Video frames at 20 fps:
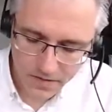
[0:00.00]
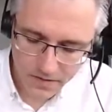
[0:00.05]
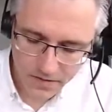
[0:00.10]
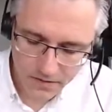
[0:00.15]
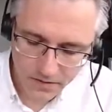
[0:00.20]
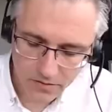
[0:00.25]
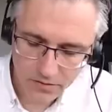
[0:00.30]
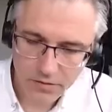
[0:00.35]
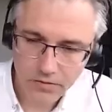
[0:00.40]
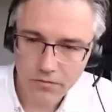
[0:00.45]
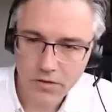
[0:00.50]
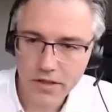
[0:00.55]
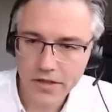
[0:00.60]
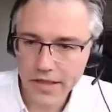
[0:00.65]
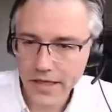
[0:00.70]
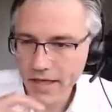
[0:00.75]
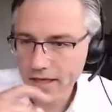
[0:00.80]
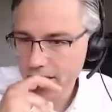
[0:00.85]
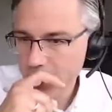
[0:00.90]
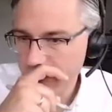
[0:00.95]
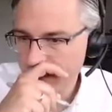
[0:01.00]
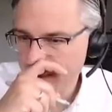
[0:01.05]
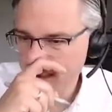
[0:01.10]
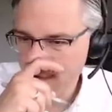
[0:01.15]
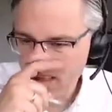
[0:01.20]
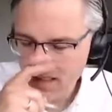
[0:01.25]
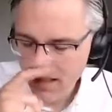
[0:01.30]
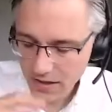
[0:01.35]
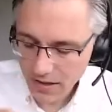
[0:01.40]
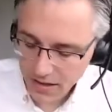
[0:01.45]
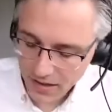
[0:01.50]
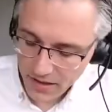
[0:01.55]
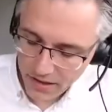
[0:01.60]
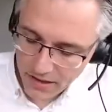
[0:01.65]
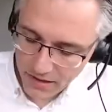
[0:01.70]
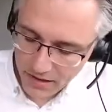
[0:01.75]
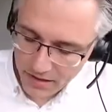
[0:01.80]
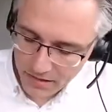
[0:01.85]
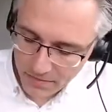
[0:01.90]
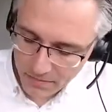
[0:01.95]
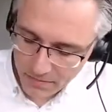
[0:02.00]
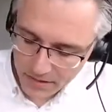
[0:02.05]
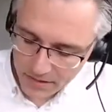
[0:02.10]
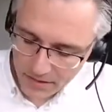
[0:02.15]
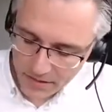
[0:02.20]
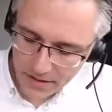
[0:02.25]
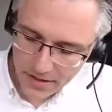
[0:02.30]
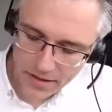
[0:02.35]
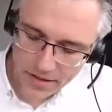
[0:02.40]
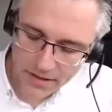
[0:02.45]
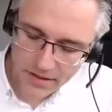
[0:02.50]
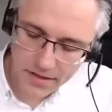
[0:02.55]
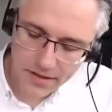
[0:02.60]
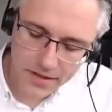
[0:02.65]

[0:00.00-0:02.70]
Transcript: on the one hand, but then